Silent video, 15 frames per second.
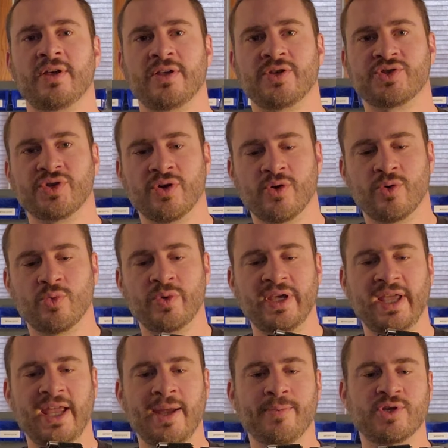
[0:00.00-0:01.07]
So
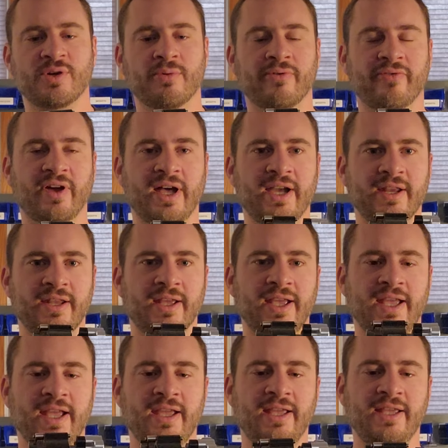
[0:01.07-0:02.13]
we aim to provide
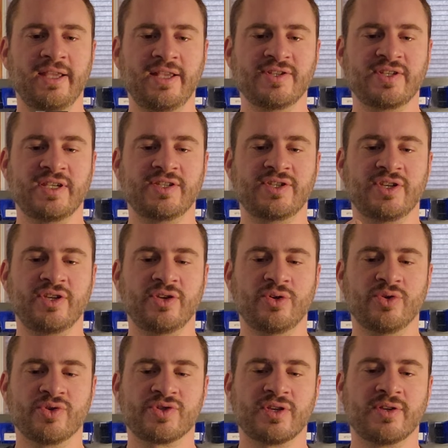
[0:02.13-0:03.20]
a
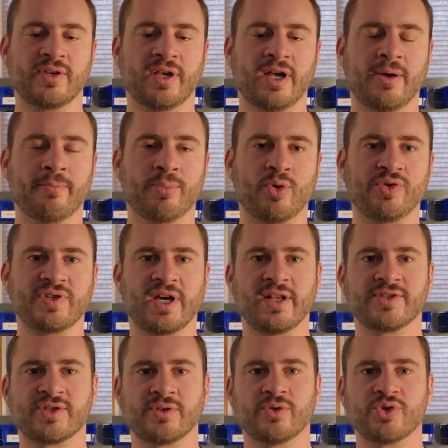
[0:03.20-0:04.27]
easy-to-use bolt-on
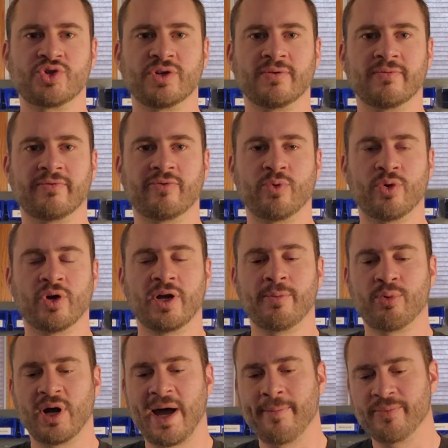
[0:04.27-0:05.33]
solution for a
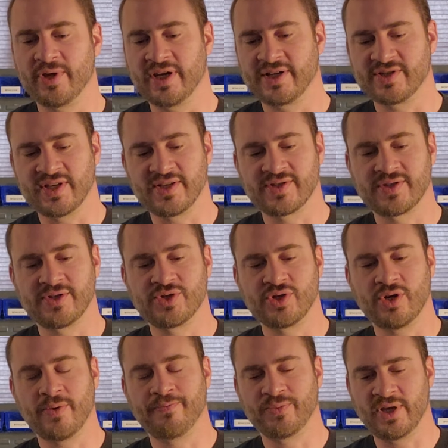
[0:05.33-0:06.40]
problem that exists.
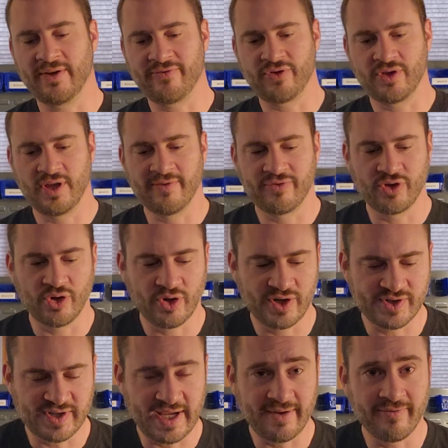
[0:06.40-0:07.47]
So if there
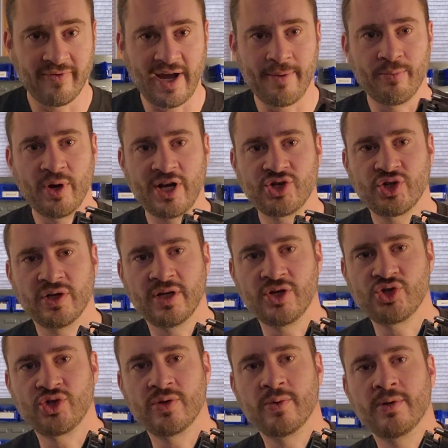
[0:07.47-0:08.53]
is a vibration
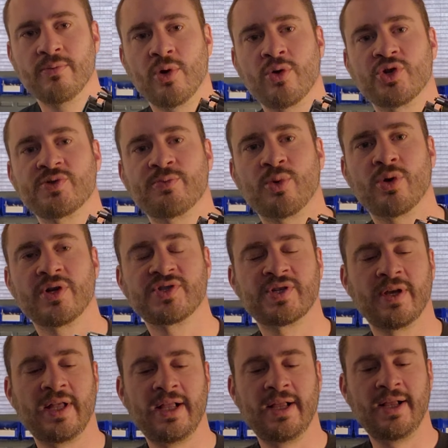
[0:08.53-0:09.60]
issue in motorsports,
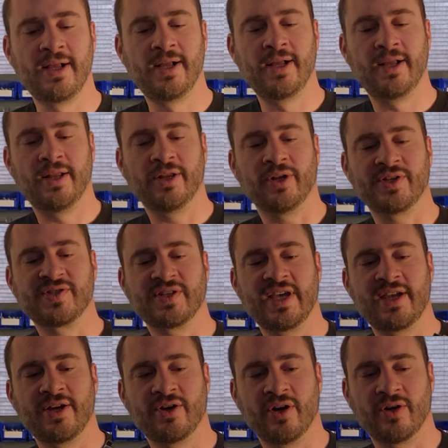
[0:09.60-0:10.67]
let's say
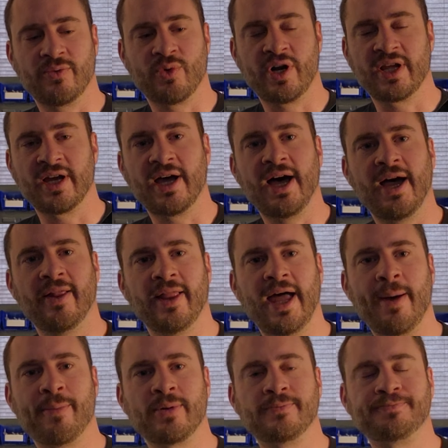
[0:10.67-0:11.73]
you're running a hot lap